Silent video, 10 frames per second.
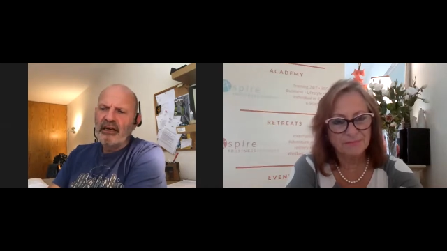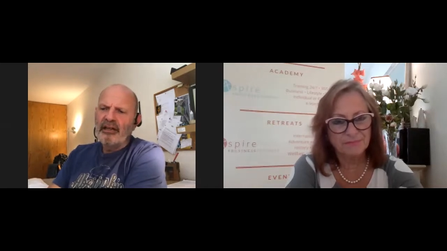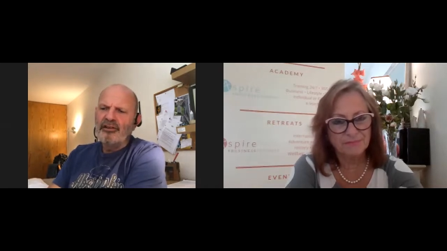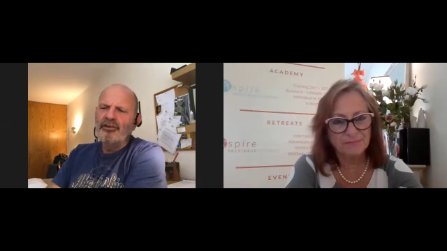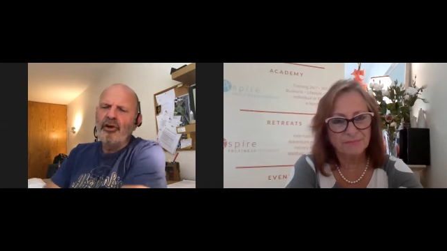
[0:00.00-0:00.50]

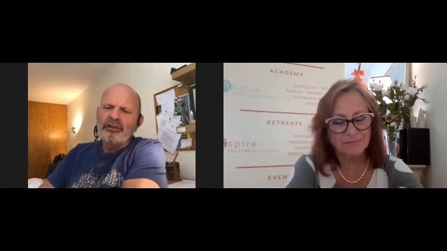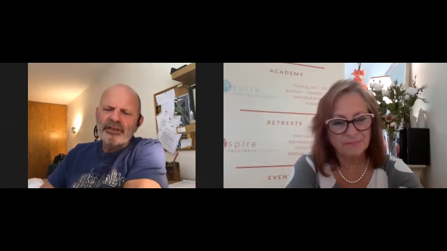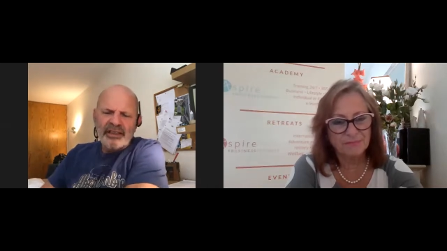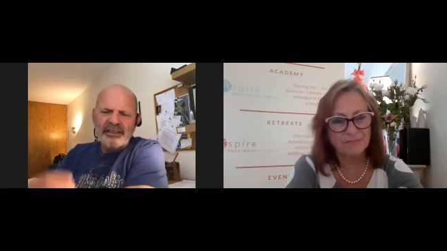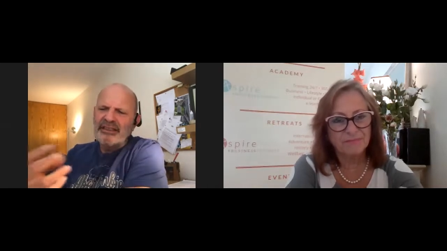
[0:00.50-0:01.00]
Speaker 1: not
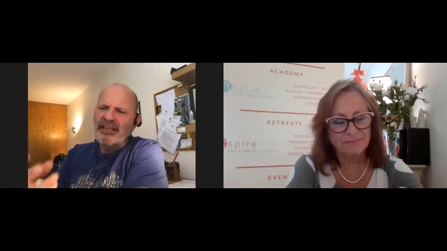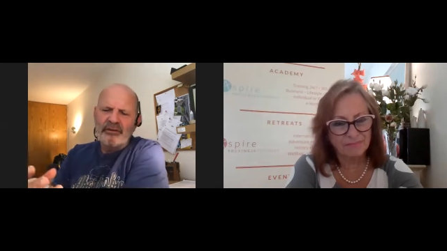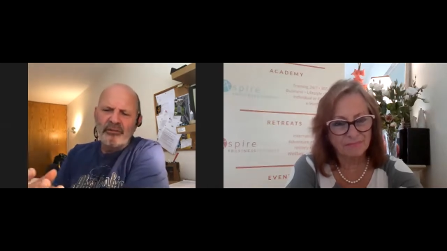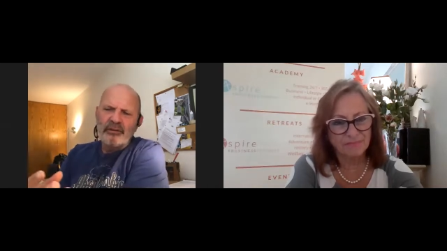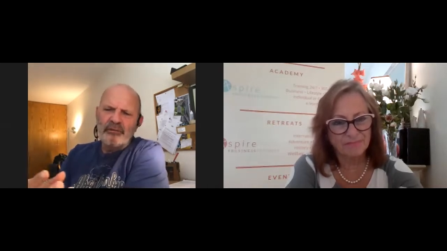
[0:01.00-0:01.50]
to say
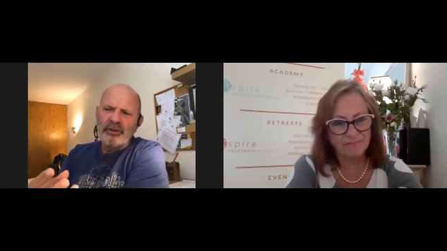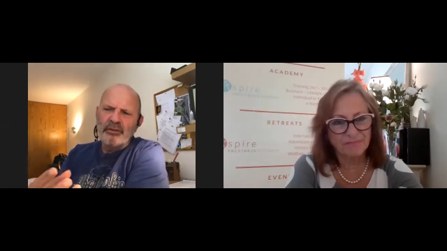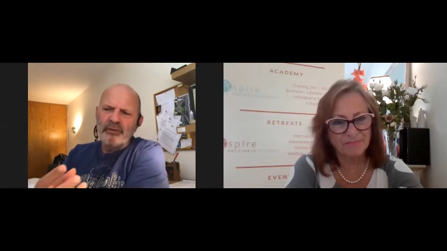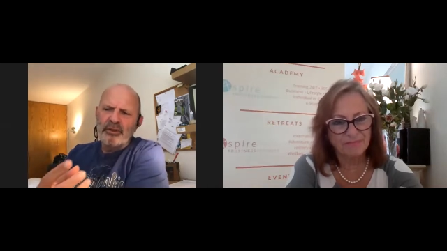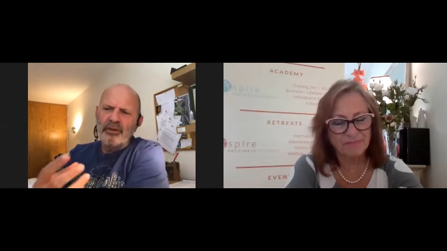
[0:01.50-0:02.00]
we're, we're,
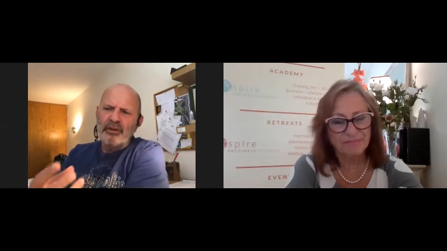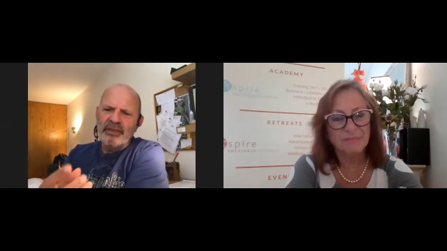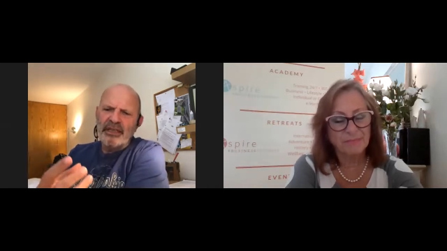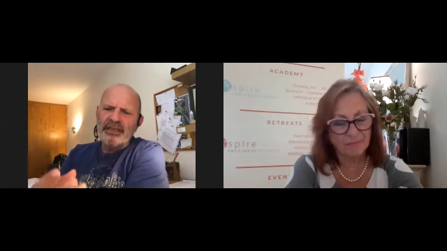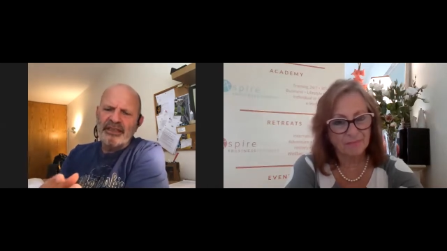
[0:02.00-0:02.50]
not going to
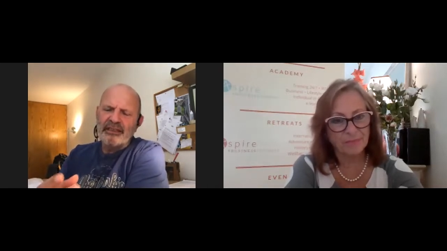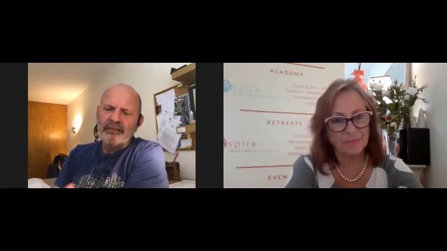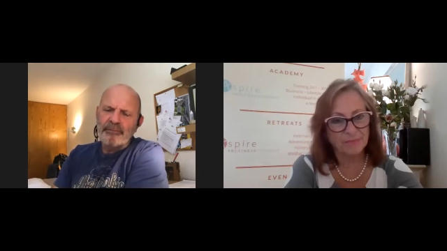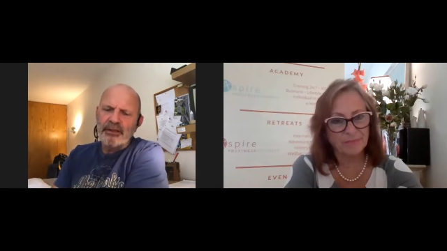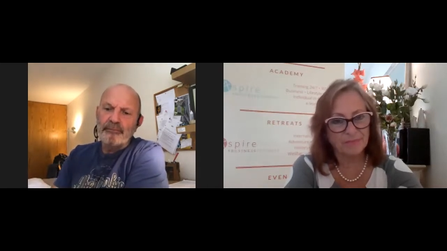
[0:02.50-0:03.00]
be hitting the
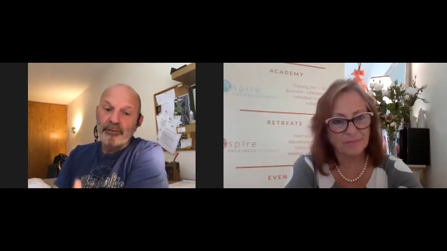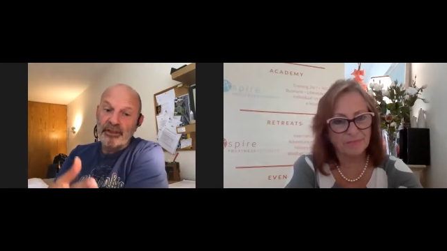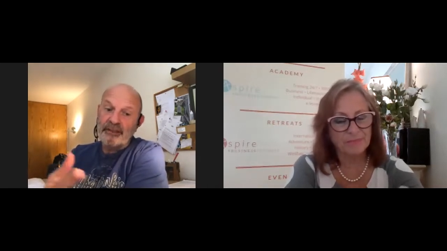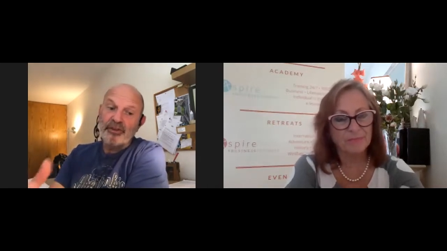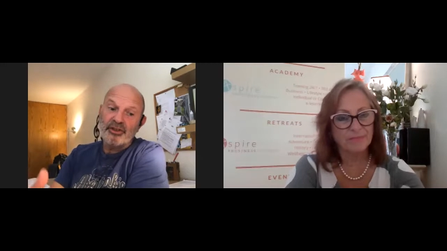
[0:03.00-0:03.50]
people,
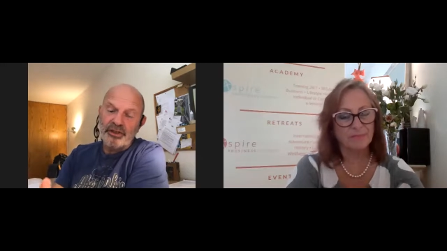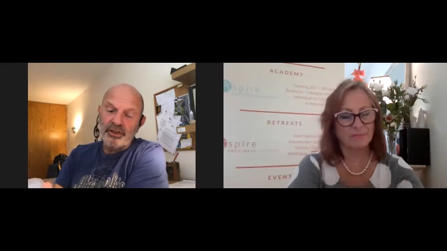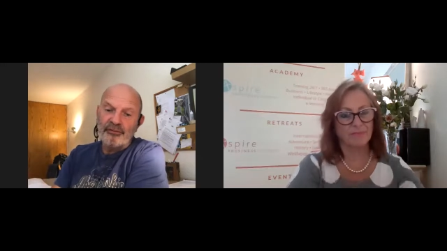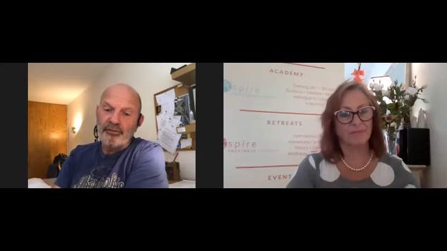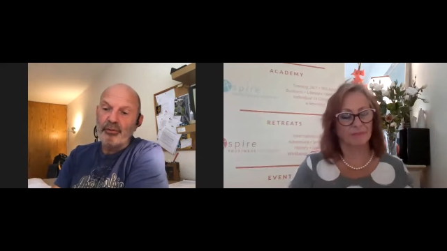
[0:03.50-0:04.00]
especially in
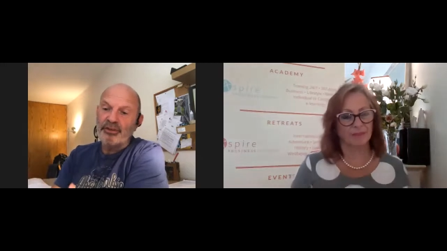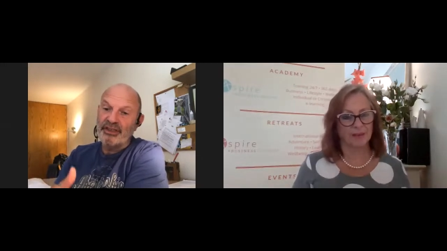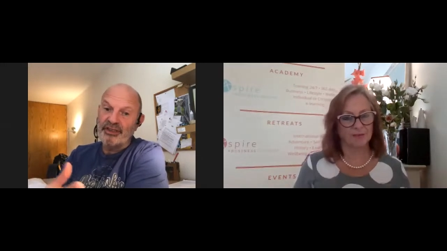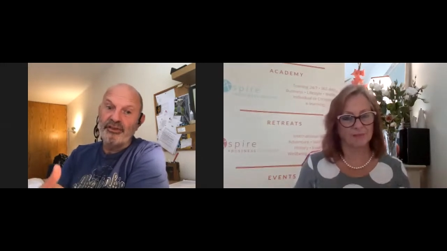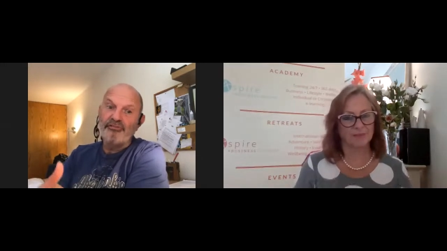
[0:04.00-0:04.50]
the
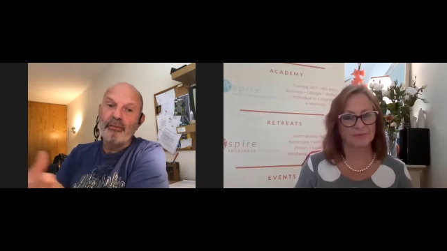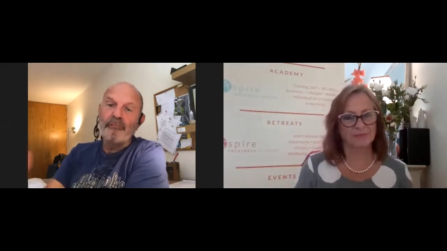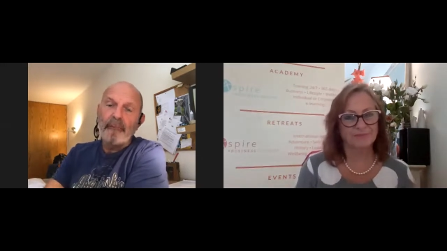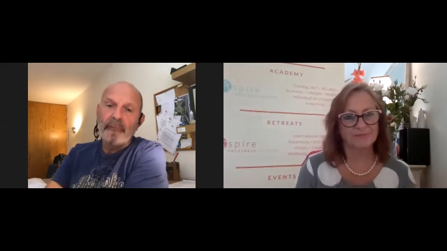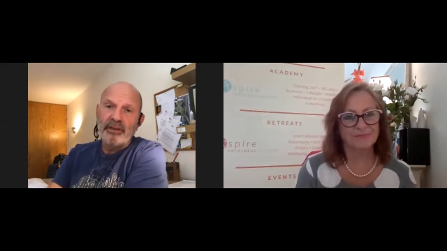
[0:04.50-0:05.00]
40s, that
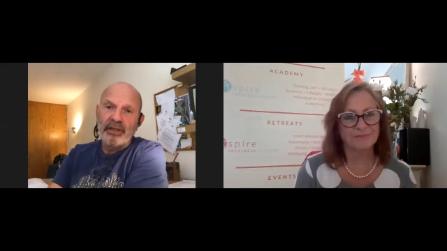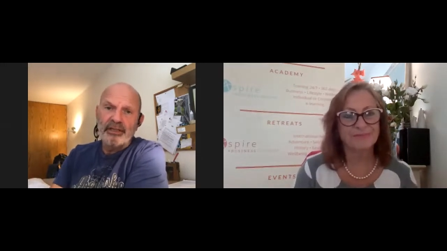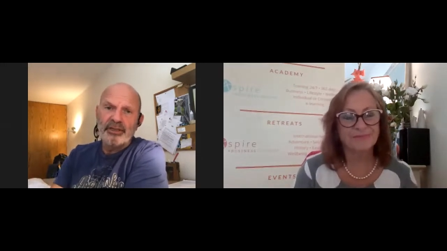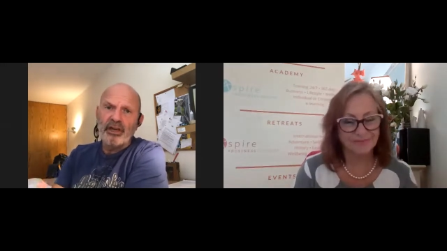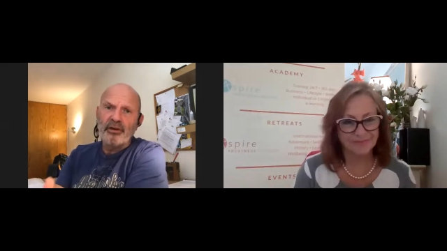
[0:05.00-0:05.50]
remembered it.
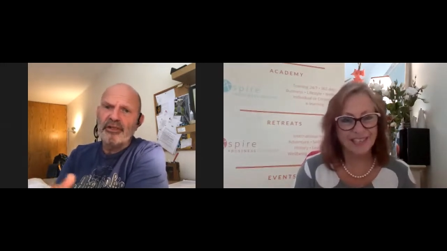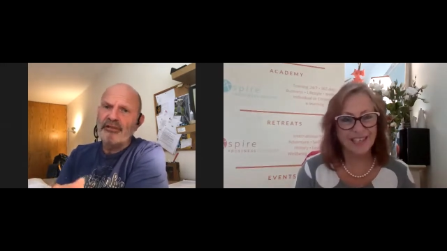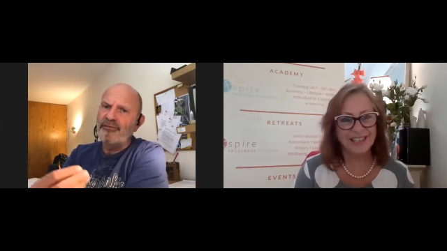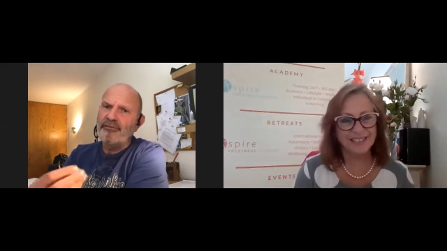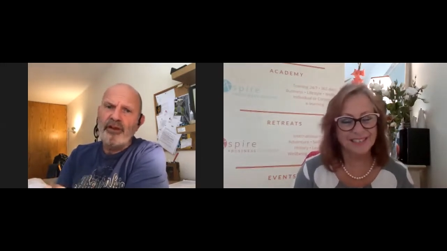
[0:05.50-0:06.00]
So it's
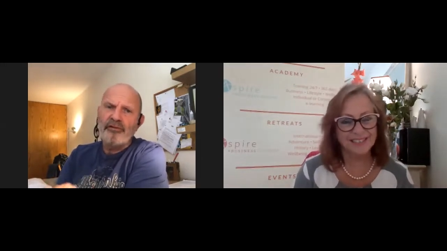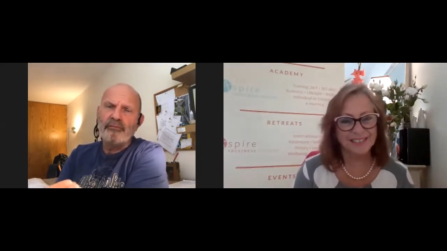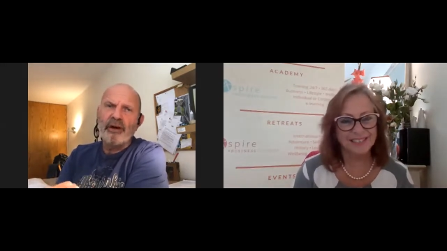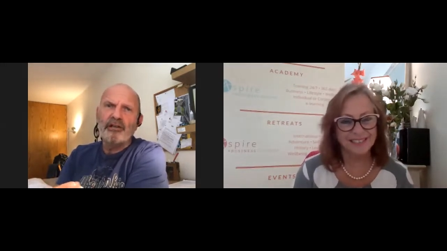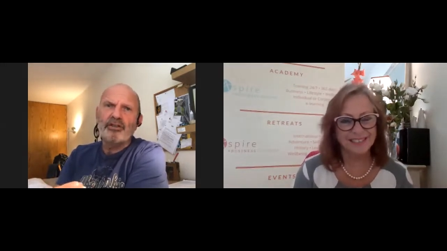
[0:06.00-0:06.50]
yeah. very
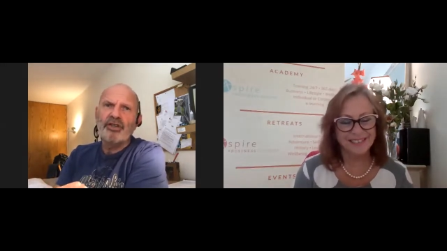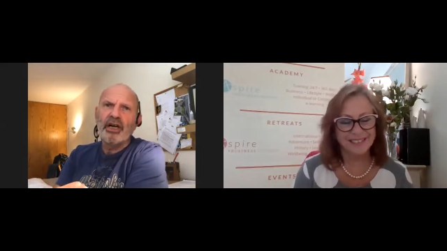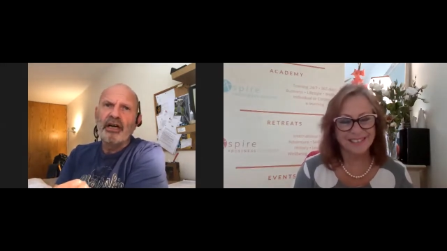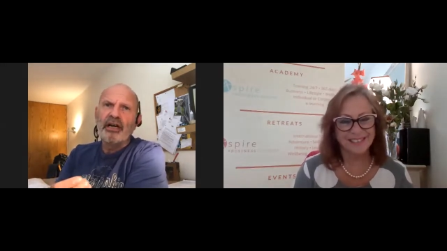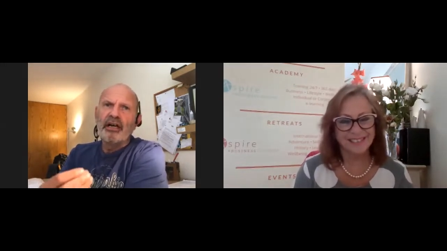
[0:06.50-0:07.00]
much,
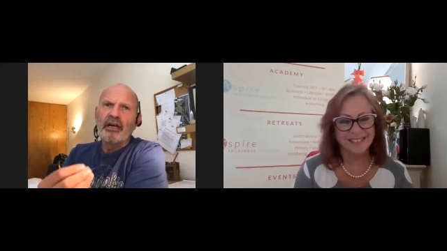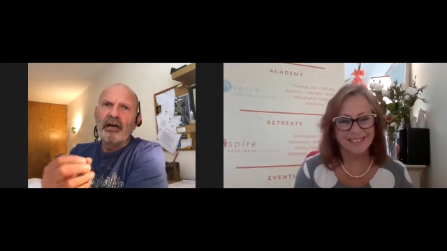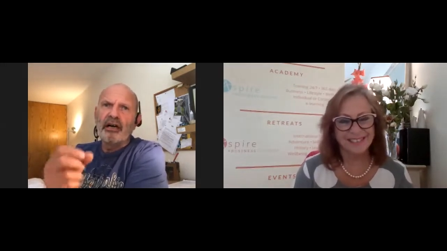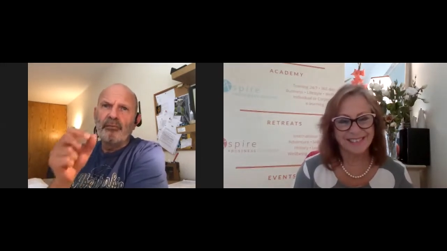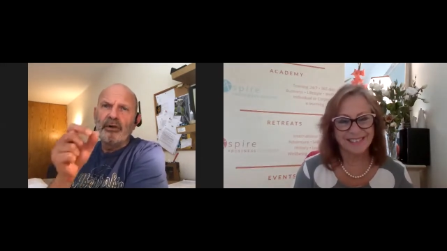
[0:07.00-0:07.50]

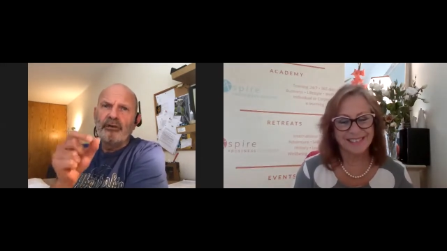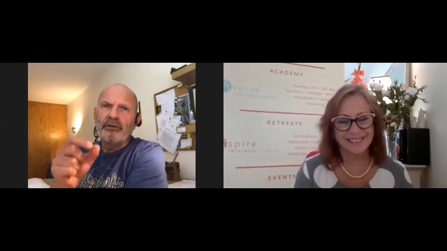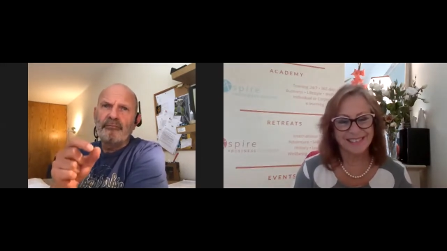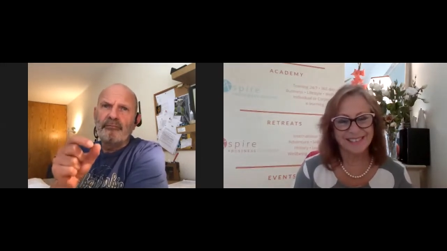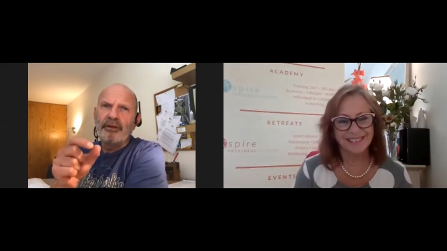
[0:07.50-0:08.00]
uh, we've got
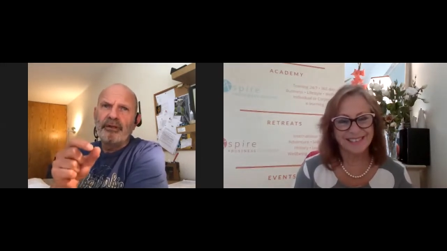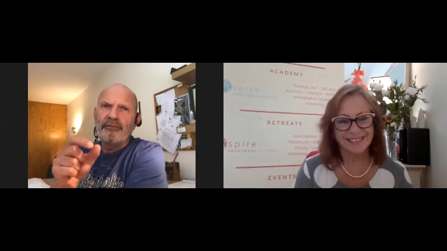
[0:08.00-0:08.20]
to be